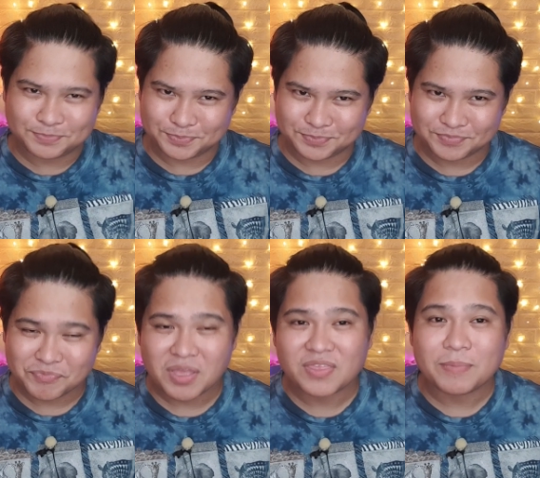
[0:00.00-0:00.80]
hmm,
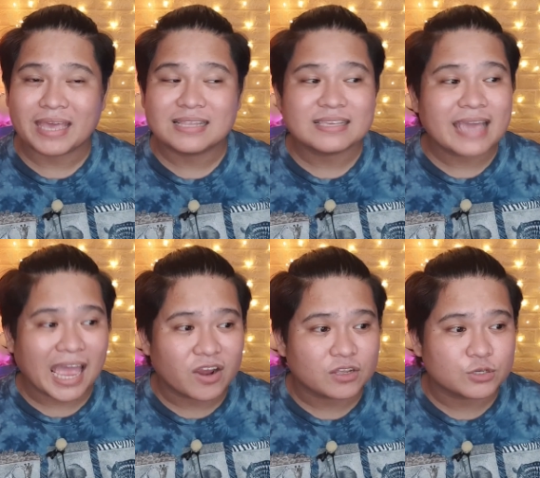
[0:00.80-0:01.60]
the main
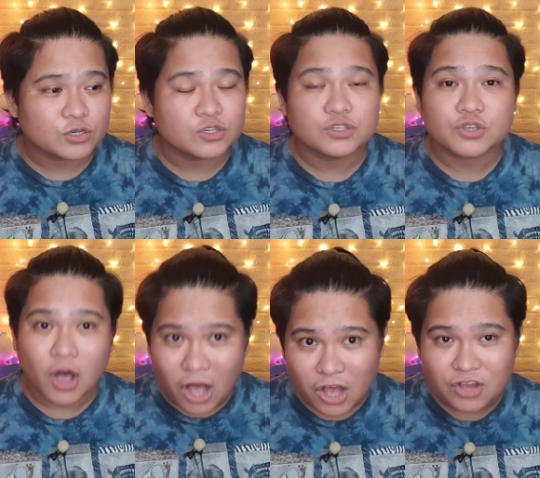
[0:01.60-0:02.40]
characters
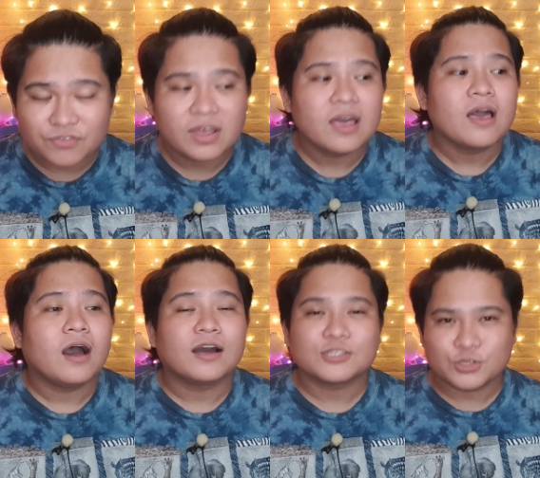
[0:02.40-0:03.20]
of
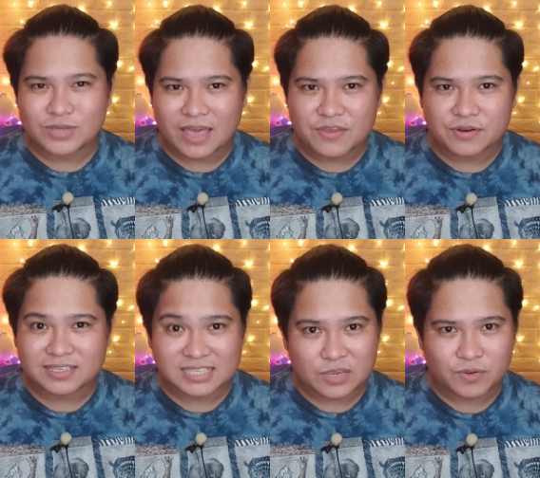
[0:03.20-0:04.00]
uh, 2gether the
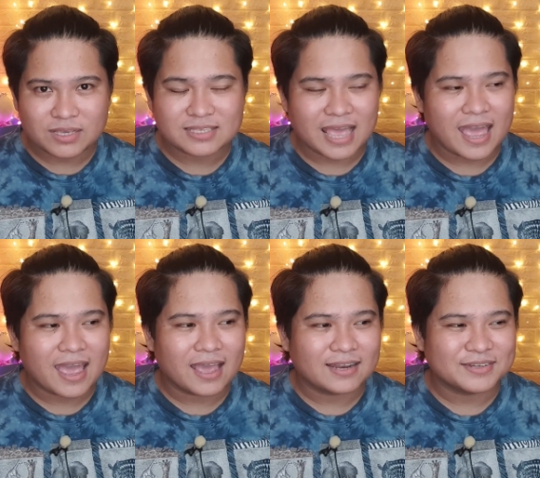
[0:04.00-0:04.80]
series
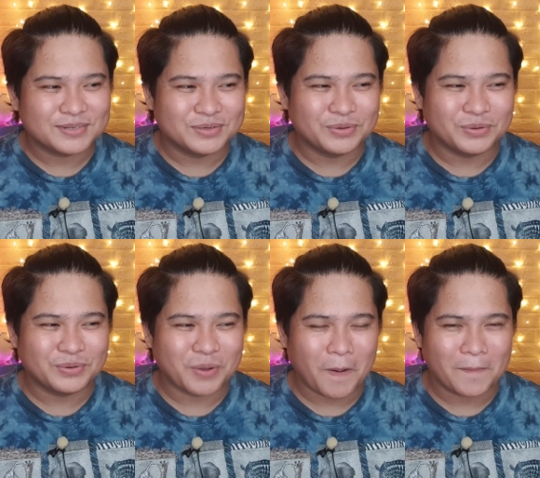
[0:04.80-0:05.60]
and oh
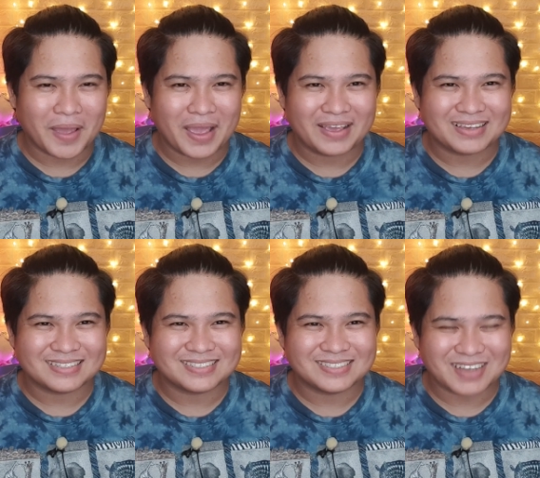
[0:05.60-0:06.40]
my
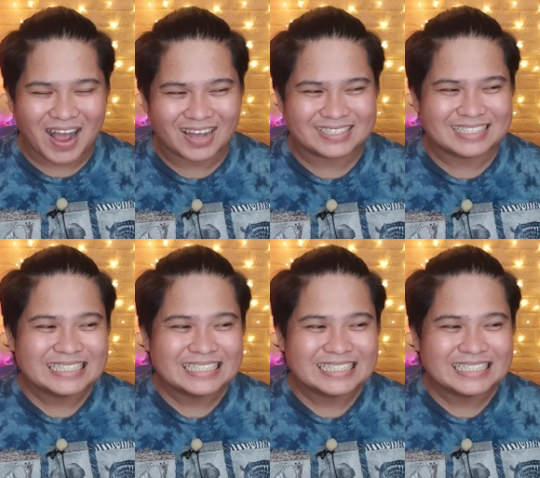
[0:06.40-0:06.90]
god.